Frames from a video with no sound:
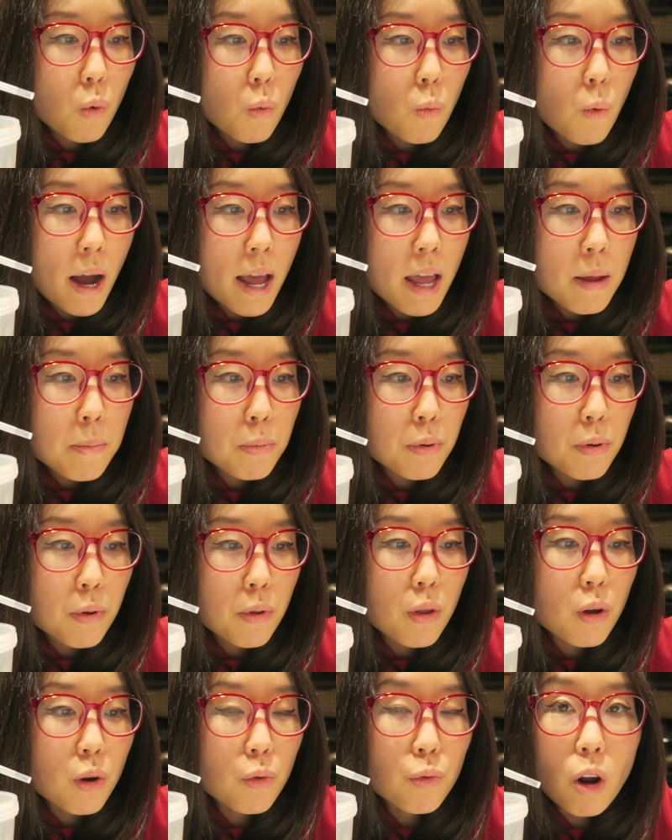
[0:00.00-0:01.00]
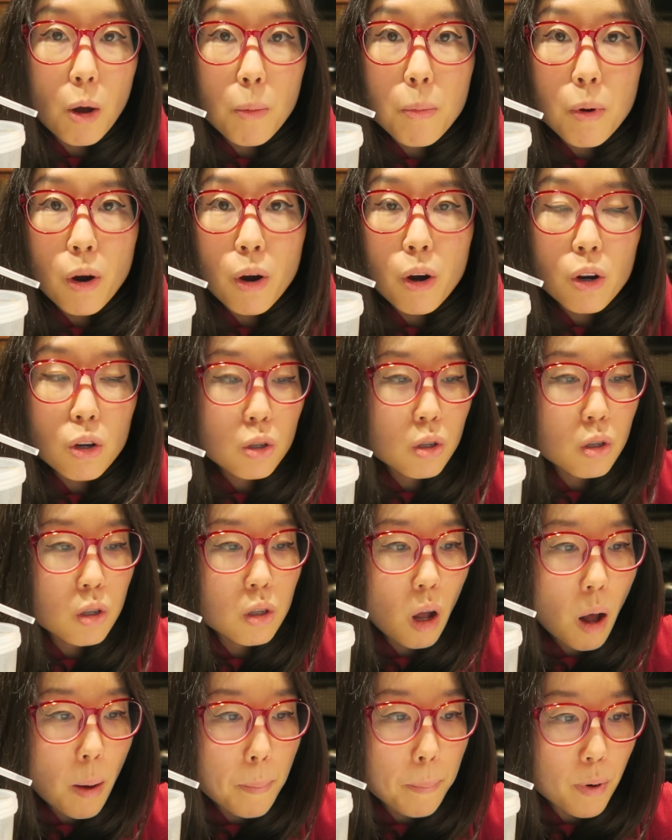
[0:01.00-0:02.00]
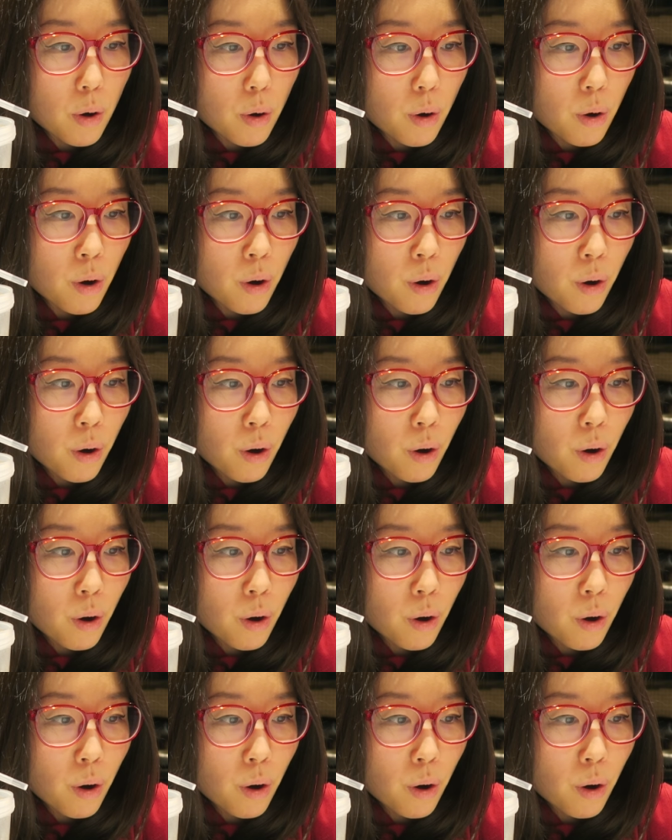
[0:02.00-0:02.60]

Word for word: Wipe the rubber stopper.